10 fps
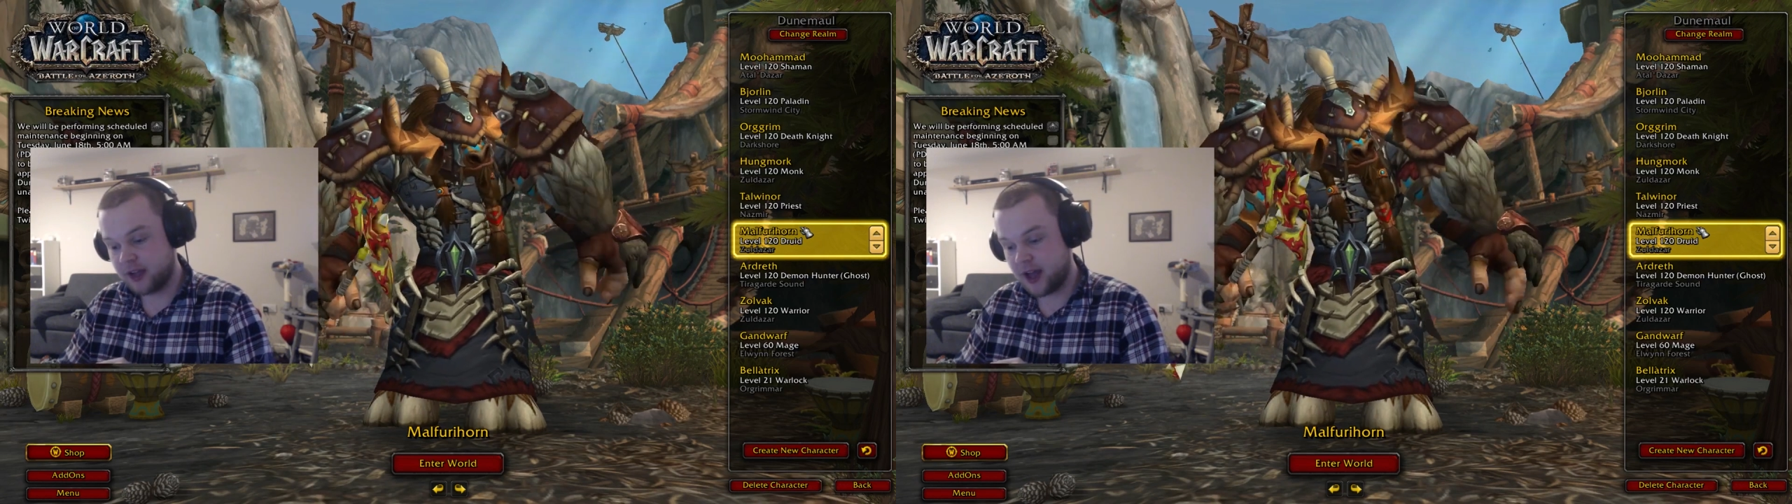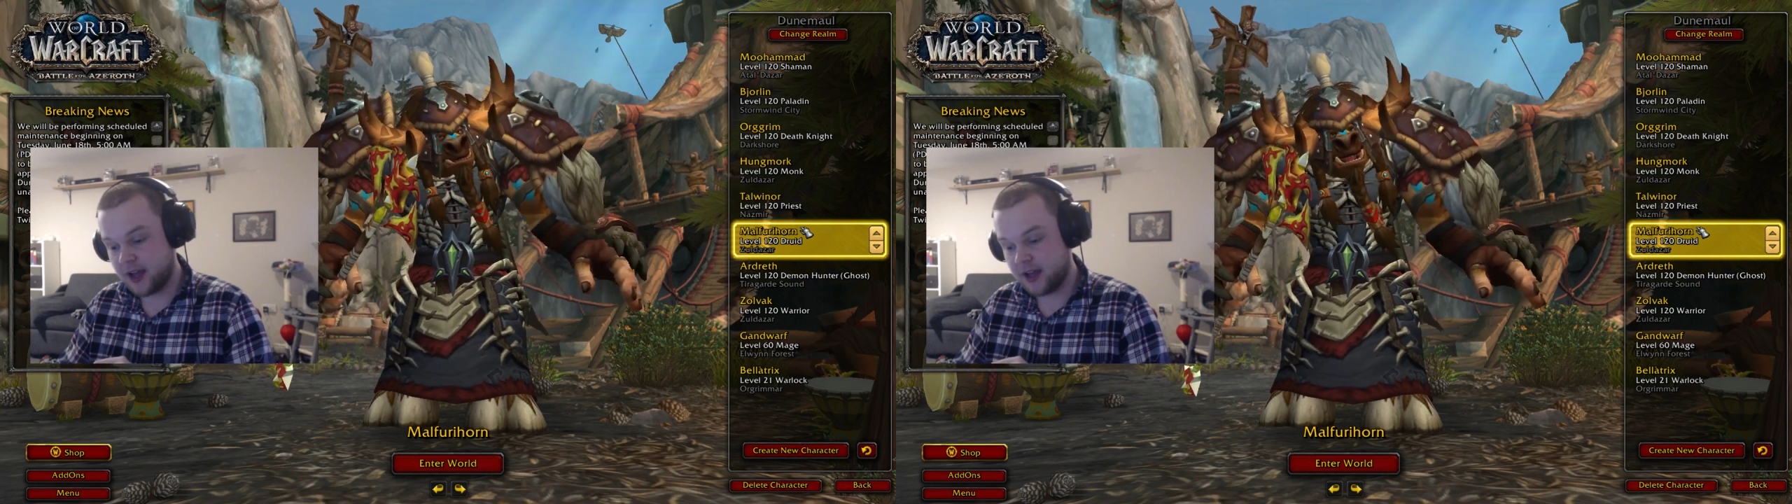
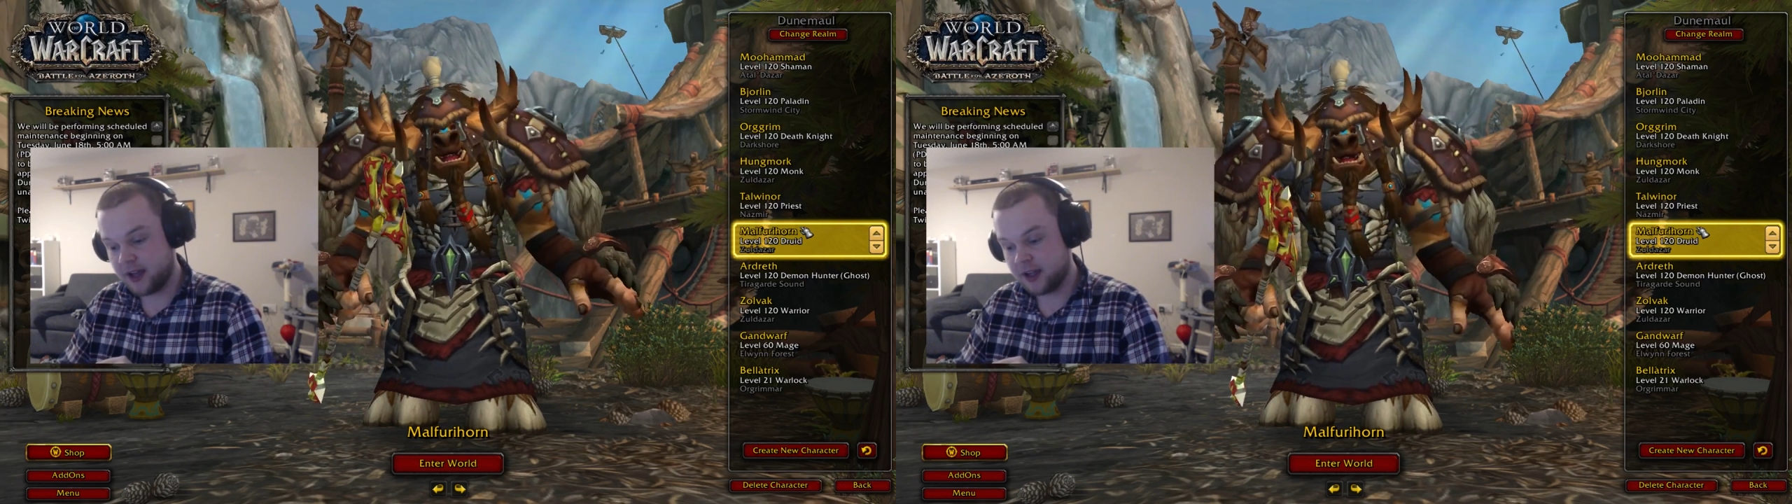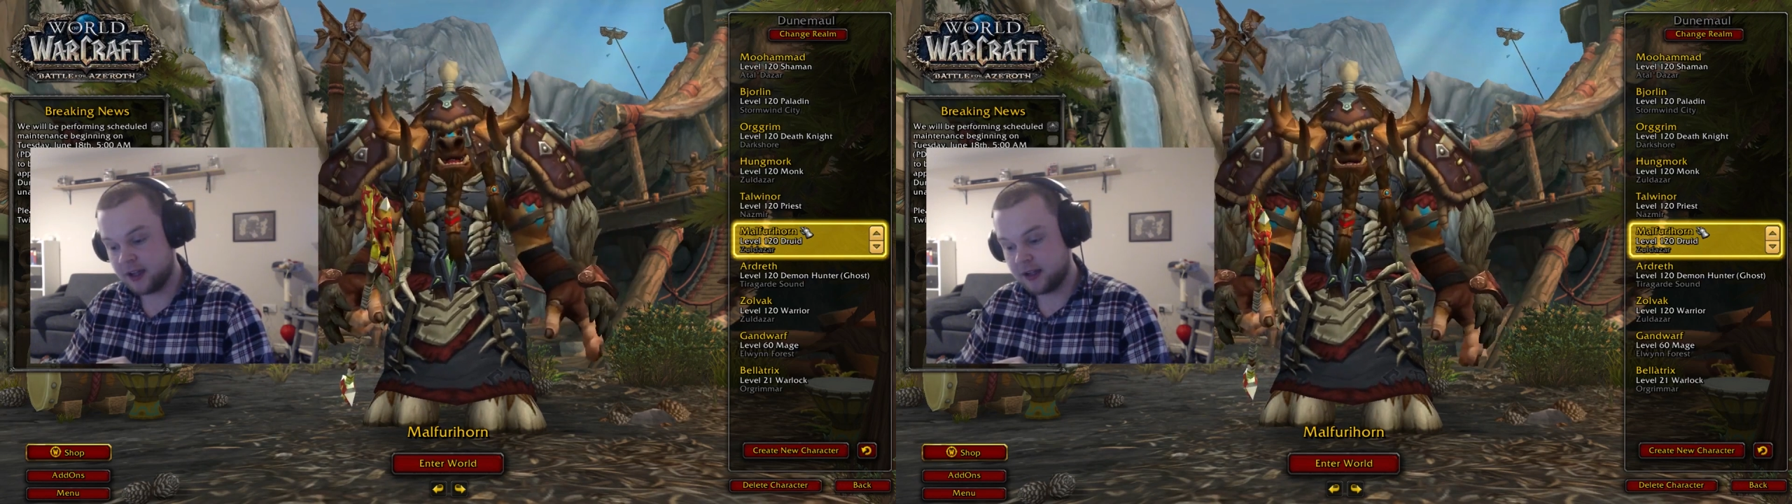
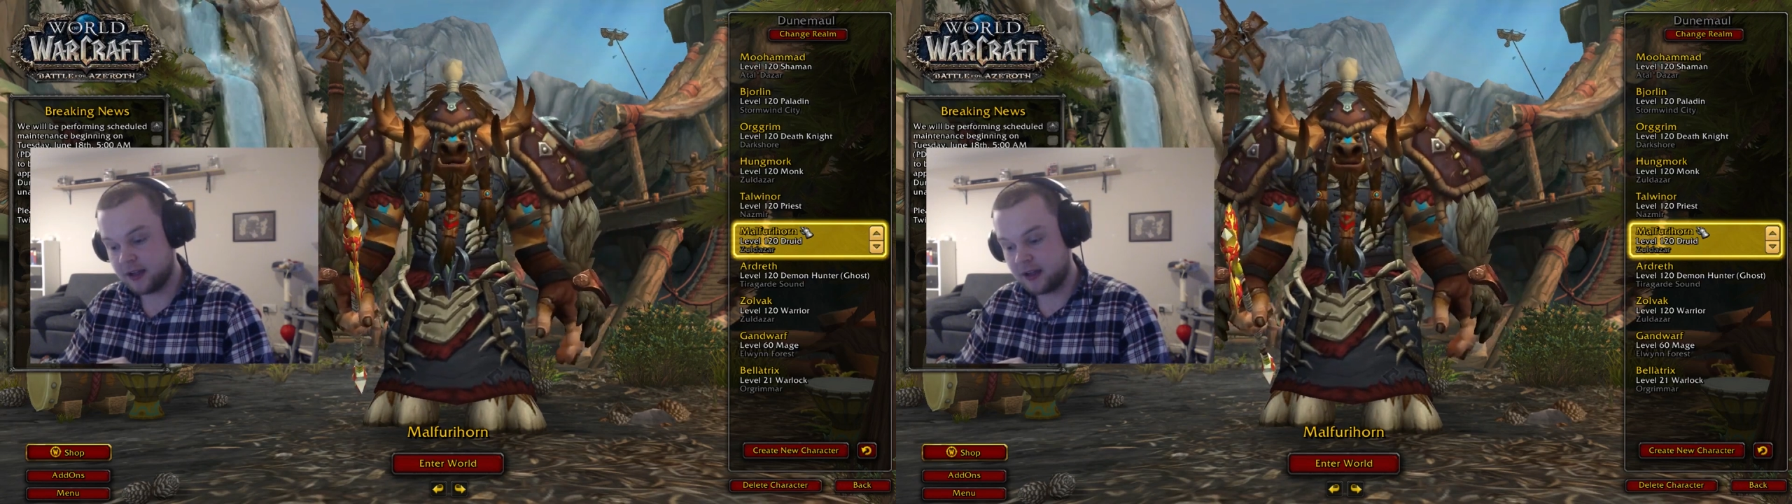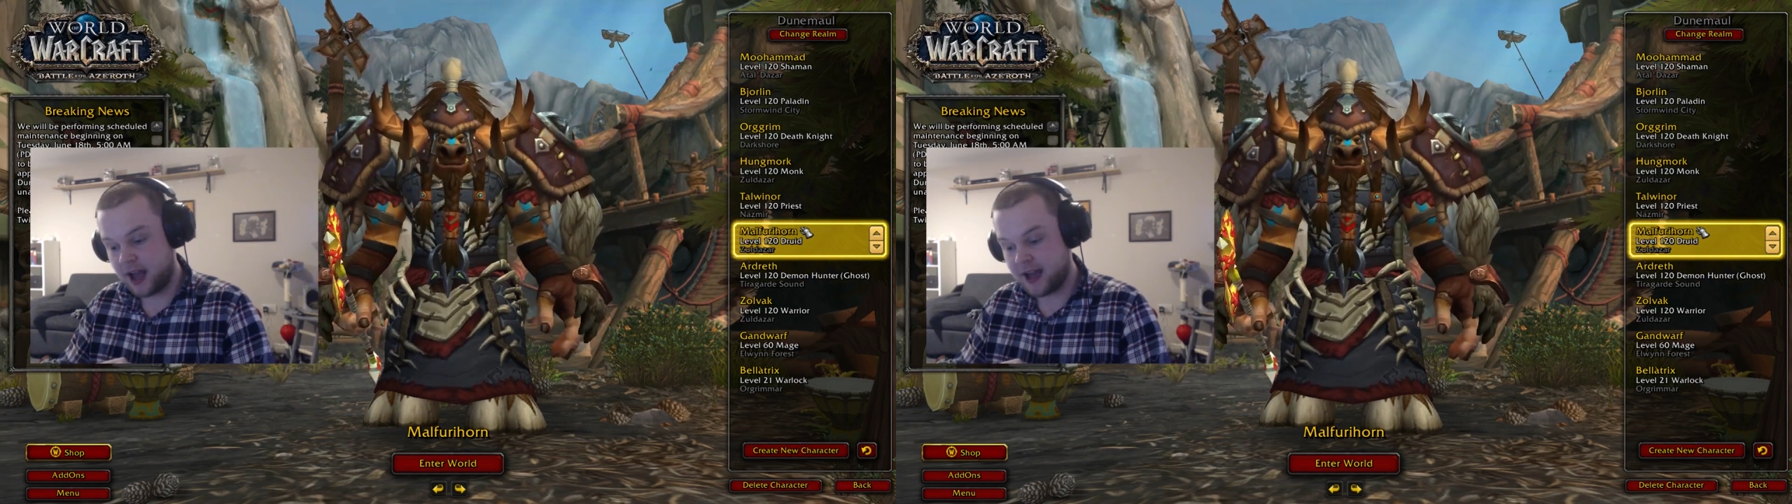
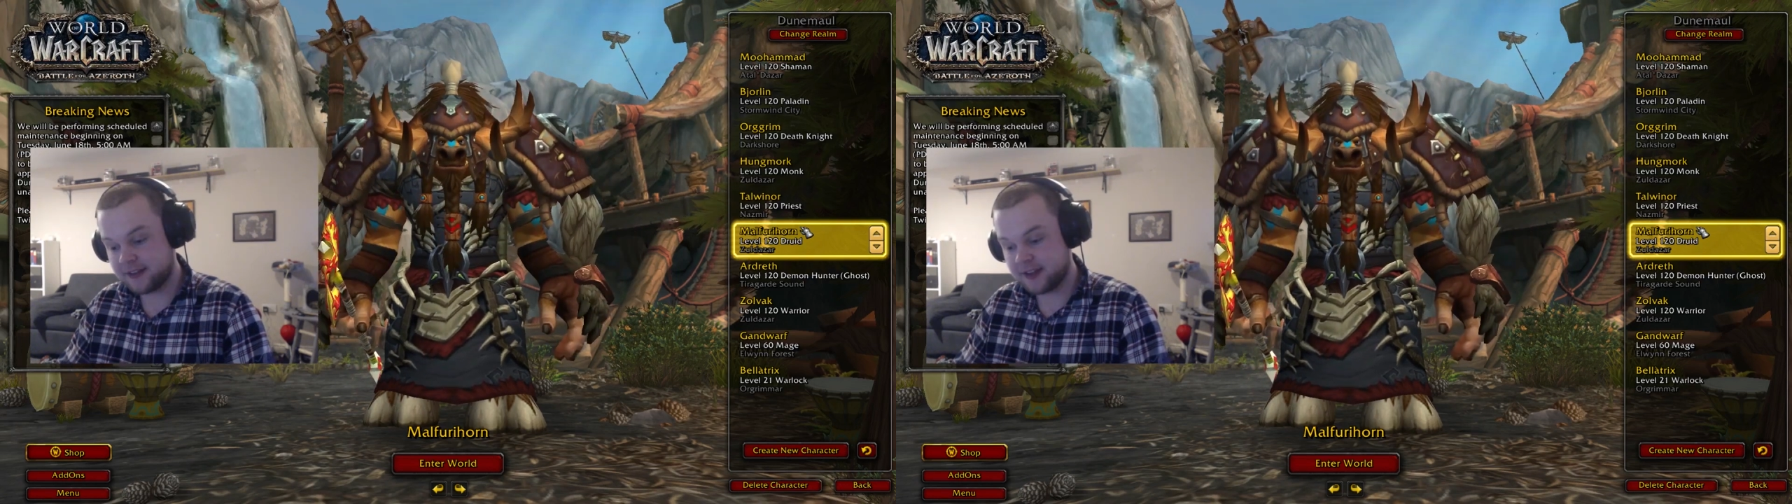as